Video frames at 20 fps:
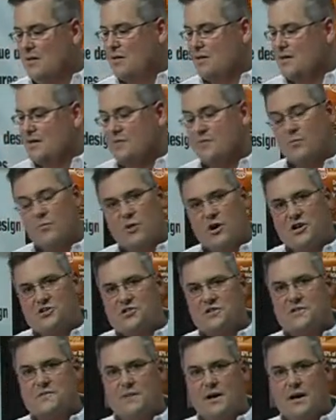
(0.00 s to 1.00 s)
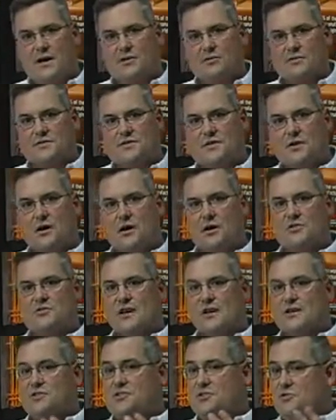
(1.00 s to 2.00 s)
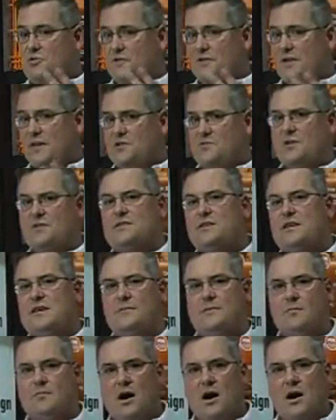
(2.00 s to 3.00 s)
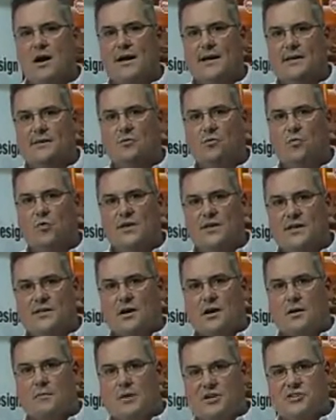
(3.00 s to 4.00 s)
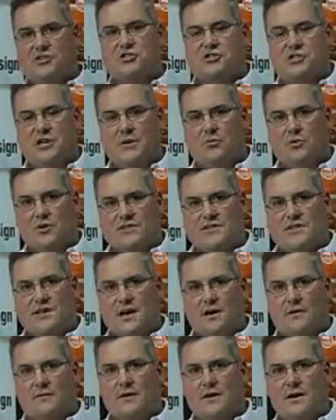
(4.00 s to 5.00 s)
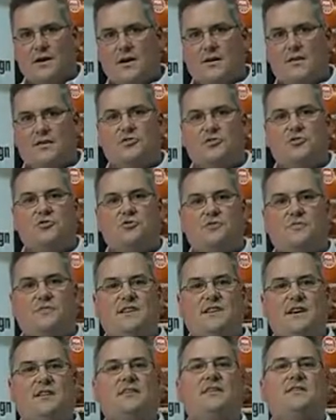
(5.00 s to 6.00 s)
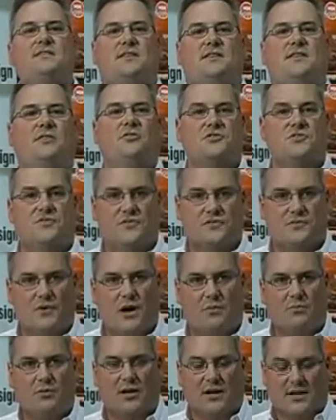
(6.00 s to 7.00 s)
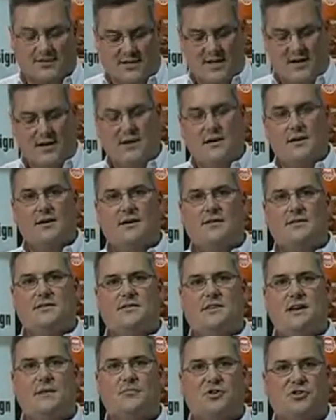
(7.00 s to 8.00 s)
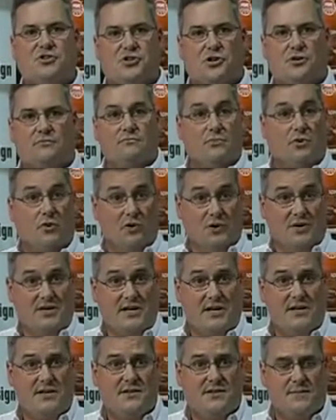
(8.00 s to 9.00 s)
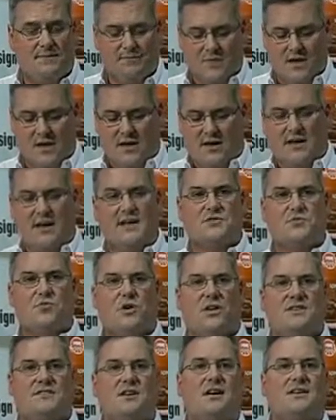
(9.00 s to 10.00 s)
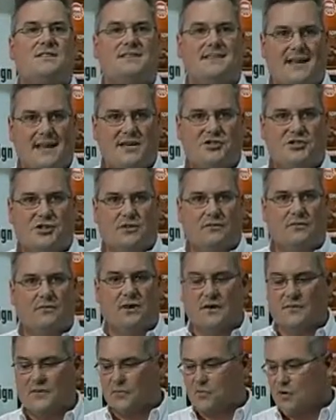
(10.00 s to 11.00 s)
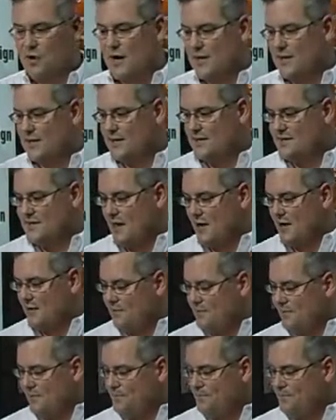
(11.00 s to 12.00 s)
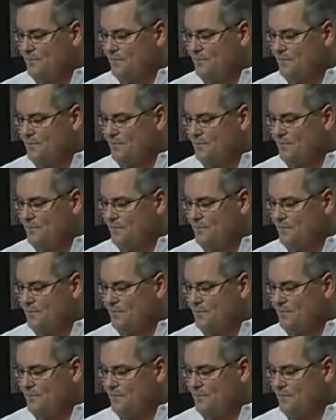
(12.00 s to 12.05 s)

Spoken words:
The different precious metals also had two things we had to keep in mind within the combustion chamber itself. The two deadliest killers for spark plugs: temperature or heat, as well as oxidation of the product itself.